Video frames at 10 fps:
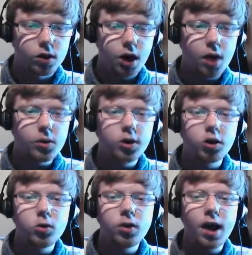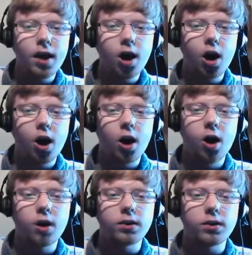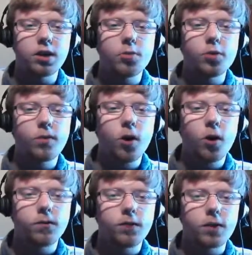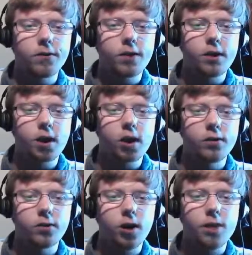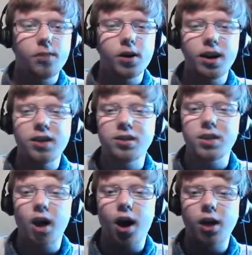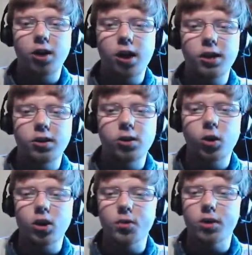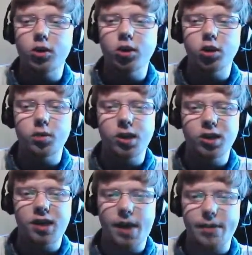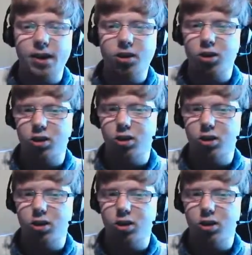We do get our Z move off, the Inferno Overdrive, but into the Arcanine it's not going to be doing too much damage.